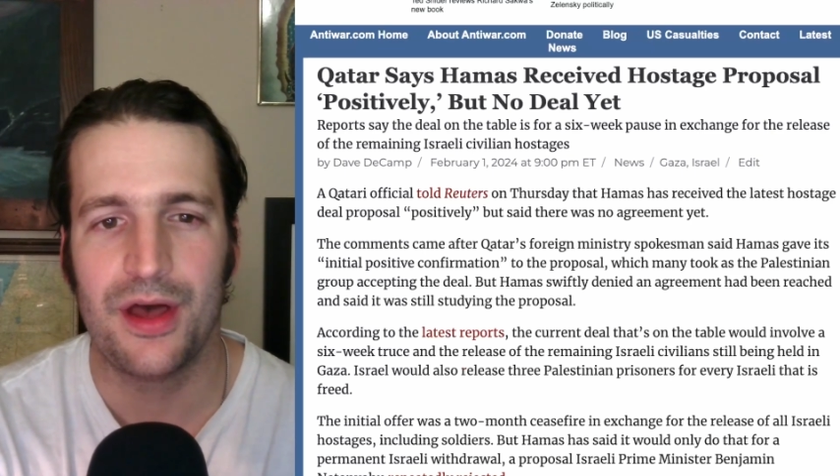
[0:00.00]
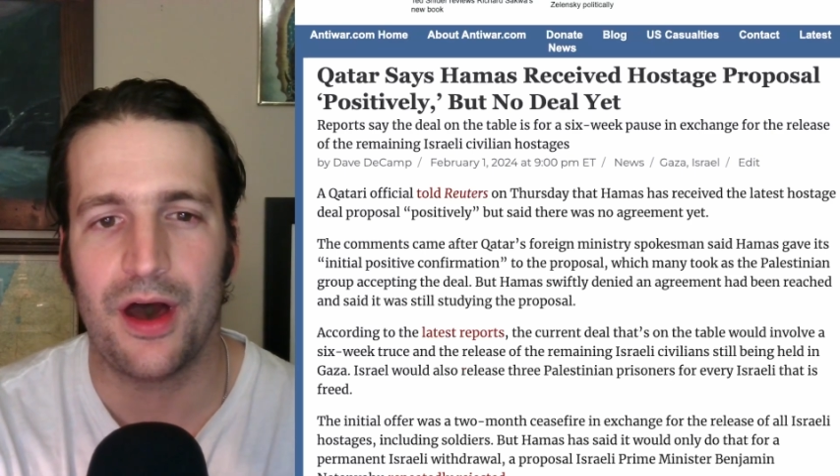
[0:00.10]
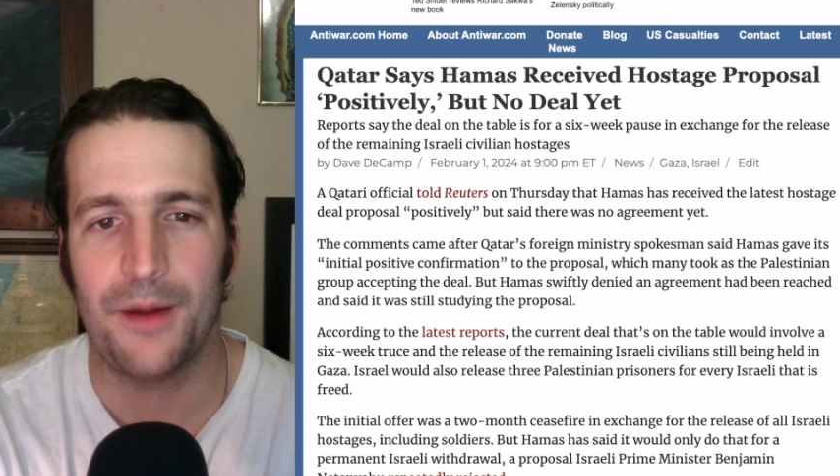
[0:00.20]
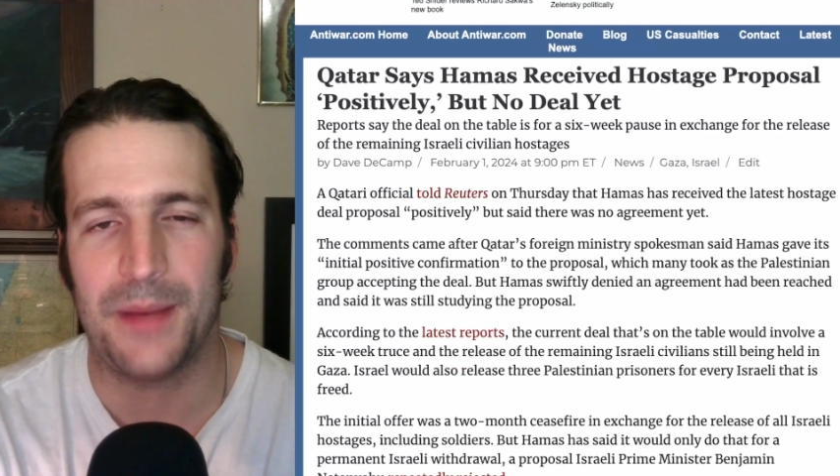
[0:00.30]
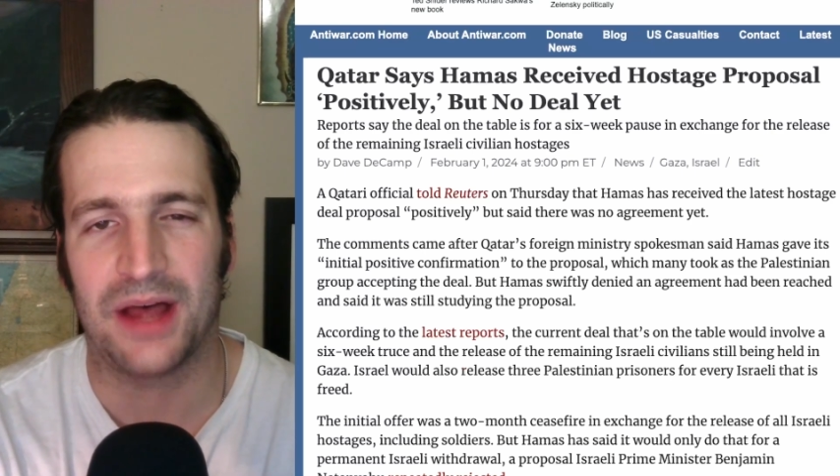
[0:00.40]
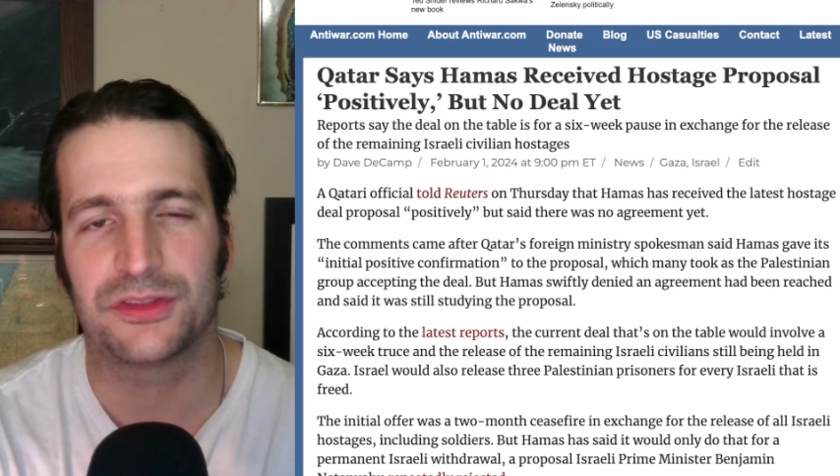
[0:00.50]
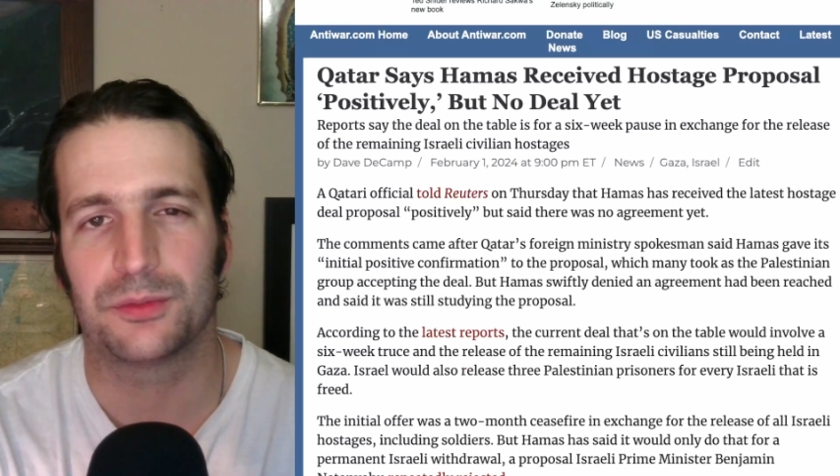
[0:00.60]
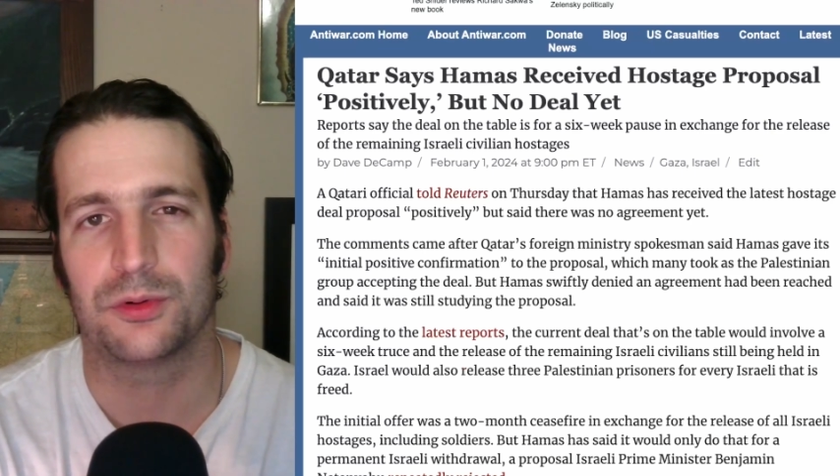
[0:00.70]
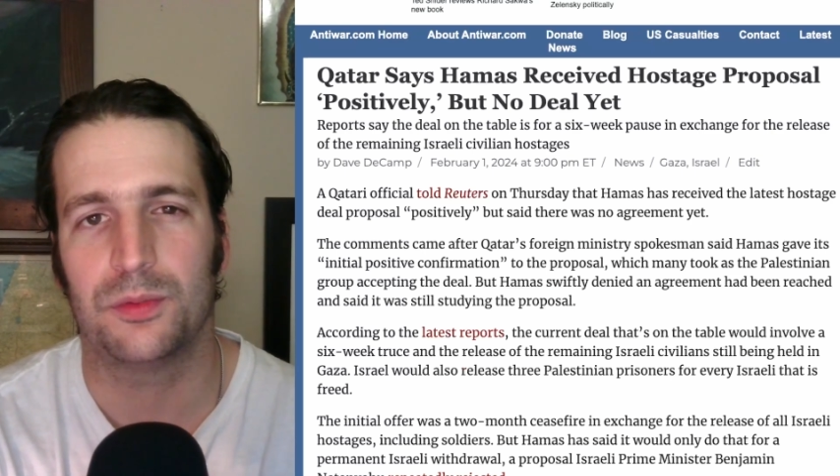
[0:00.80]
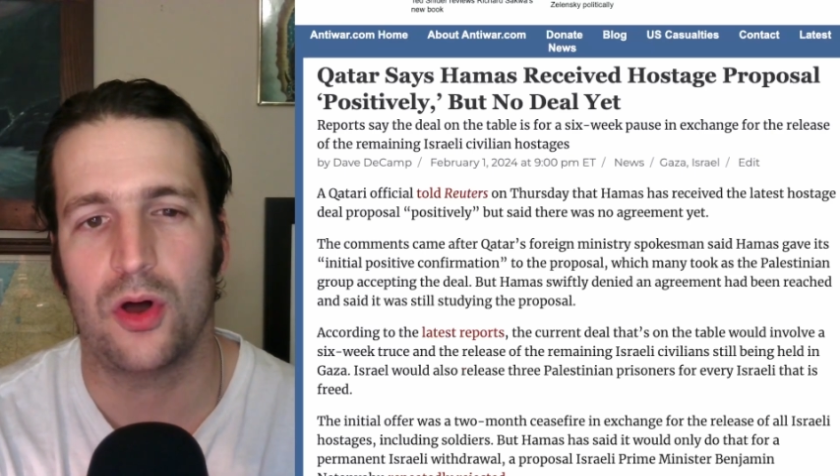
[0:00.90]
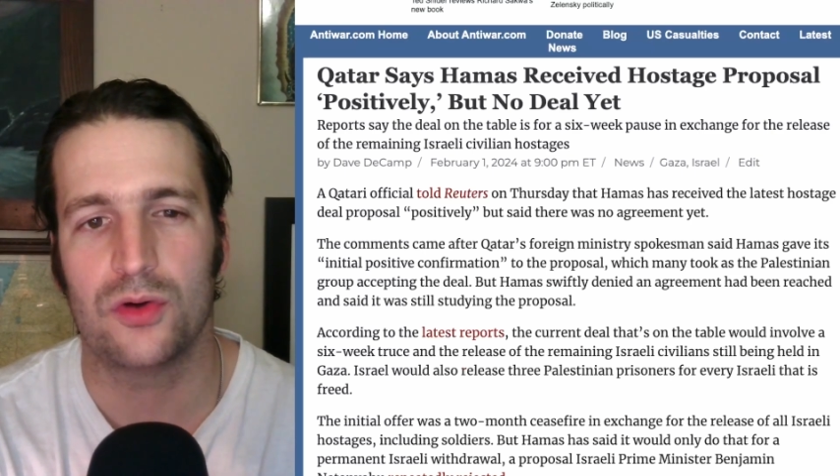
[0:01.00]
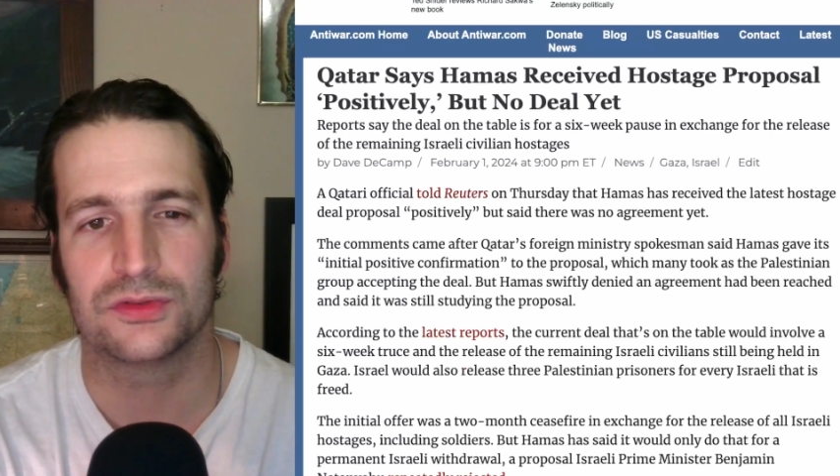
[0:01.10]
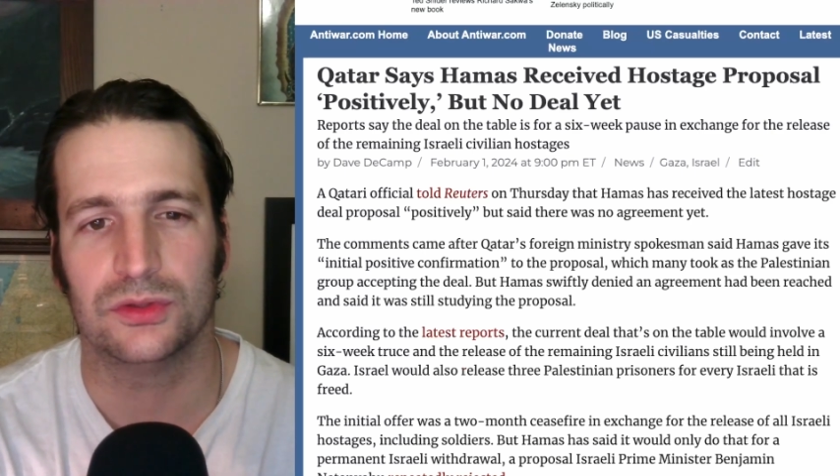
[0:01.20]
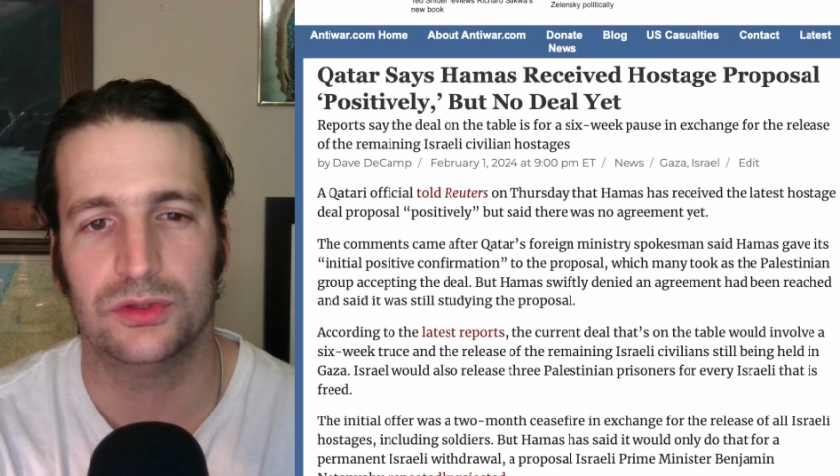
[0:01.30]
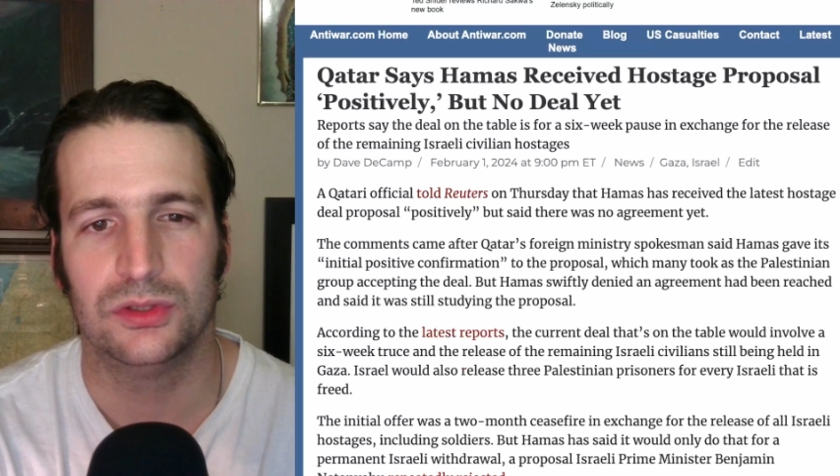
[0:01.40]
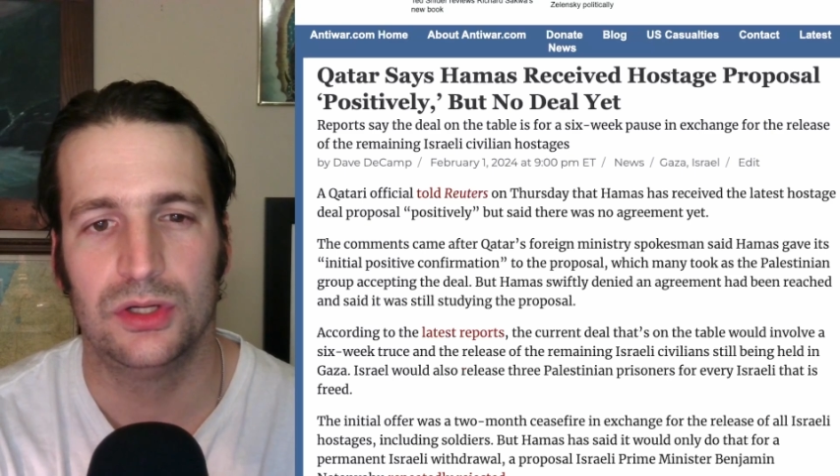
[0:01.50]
about the proposal,